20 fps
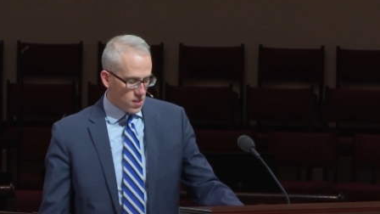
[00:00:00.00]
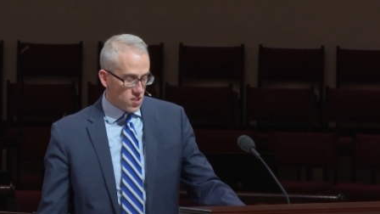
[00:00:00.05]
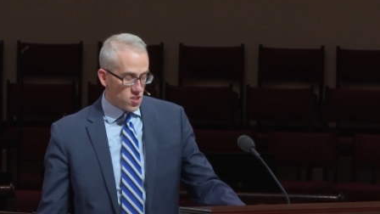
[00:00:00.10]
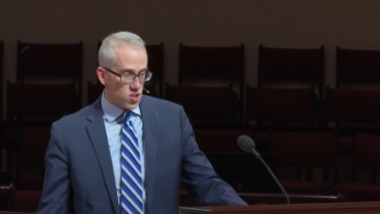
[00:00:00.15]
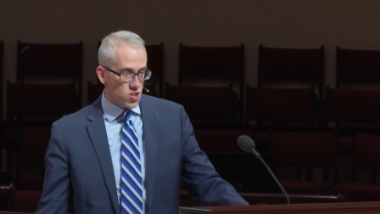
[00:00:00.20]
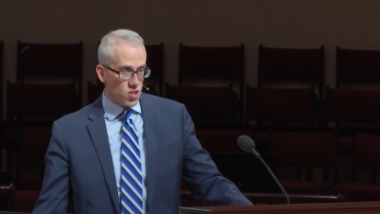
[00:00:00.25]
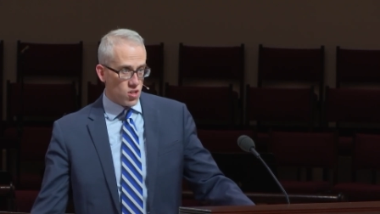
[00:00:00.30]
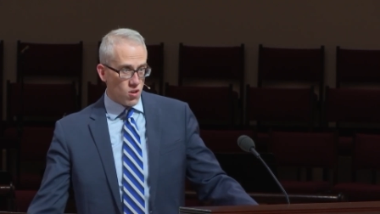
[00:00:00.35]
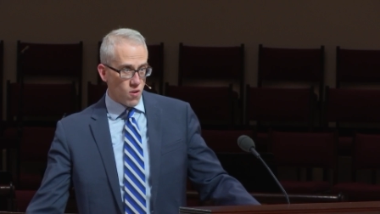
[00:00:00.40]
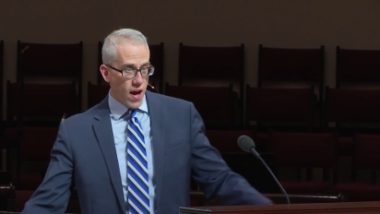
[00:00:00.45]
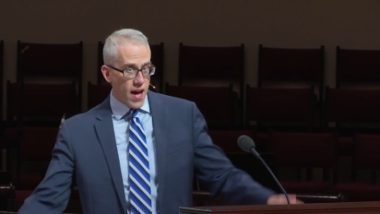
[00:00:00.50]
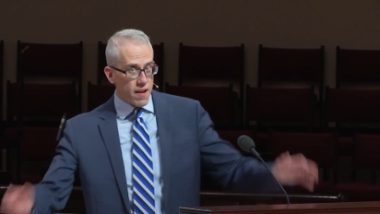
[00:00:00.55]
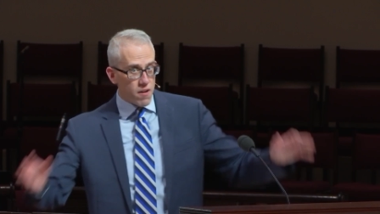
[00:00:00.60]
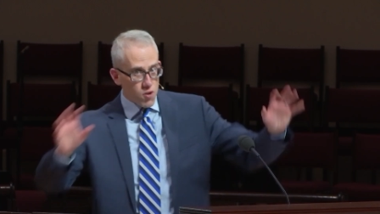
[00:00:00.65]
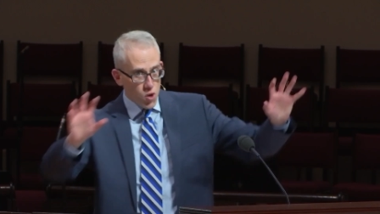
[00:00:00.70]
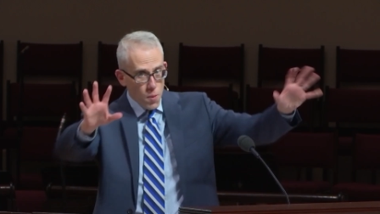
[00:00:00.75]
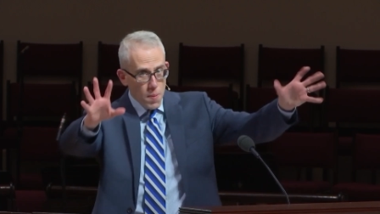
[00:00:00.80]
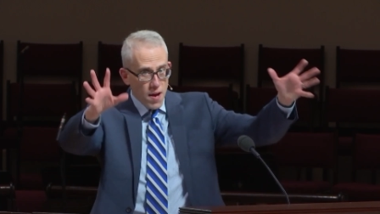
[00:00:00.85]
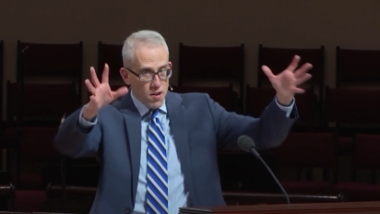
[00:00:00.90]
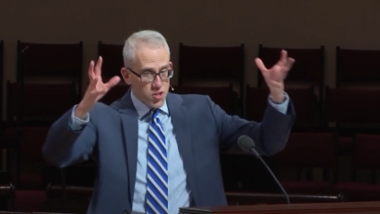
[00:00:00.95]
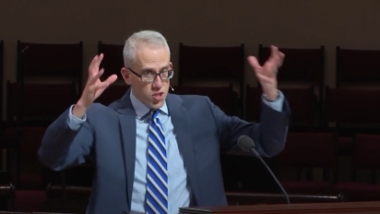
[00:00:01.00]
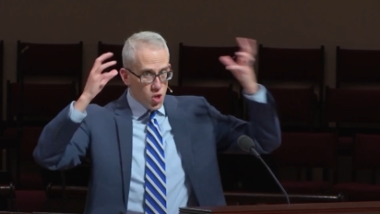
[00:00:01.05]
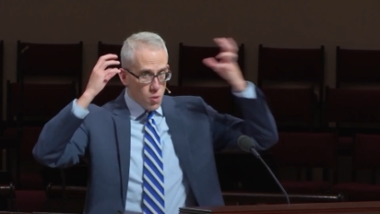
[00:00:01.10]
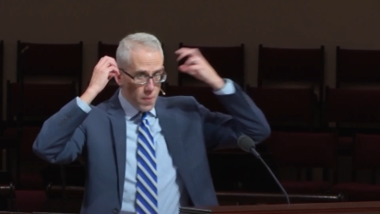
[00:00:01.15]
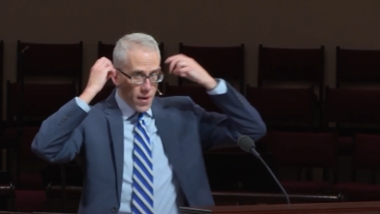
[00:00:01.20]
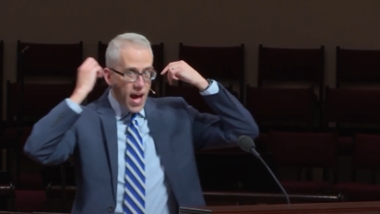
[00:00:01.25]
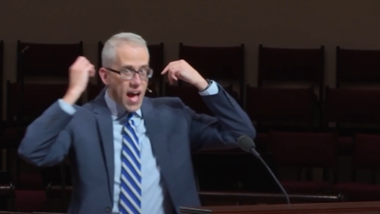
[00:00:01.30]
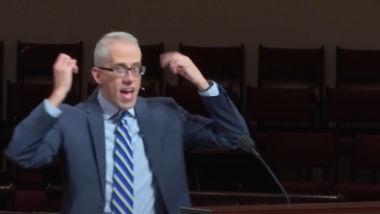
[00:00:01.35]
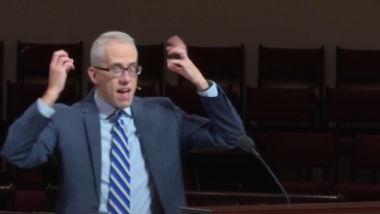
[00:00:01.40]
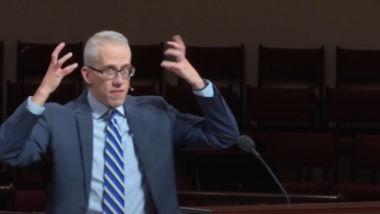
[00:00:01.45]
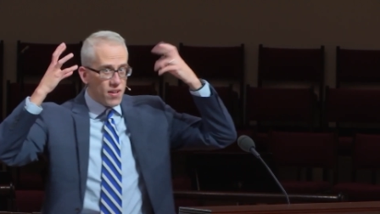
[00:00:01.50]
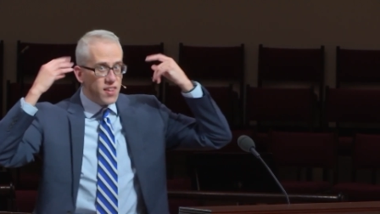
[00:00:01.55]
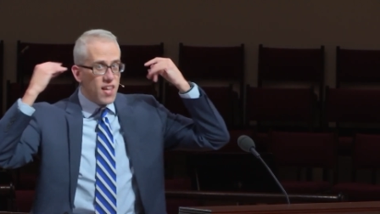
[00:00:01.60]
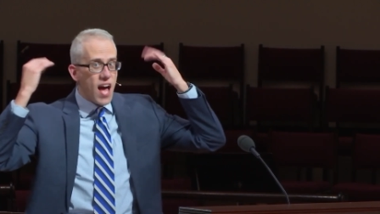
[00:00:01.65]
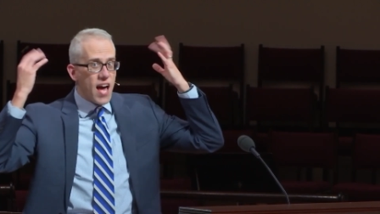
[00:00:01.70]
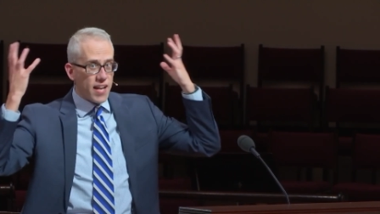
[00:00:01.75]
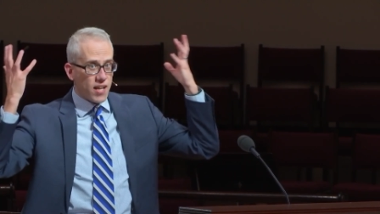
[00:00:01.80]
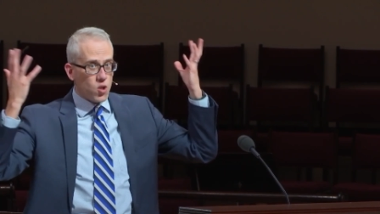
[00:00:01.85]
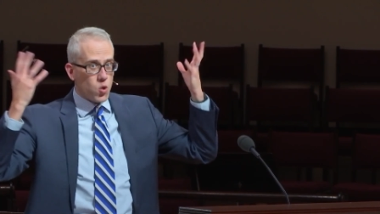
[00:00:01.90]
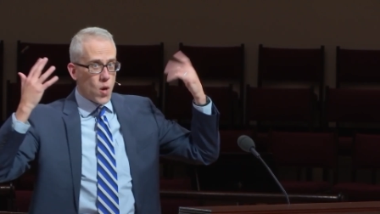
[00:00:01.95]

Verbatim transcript: So I don't know about you, but I have a lot of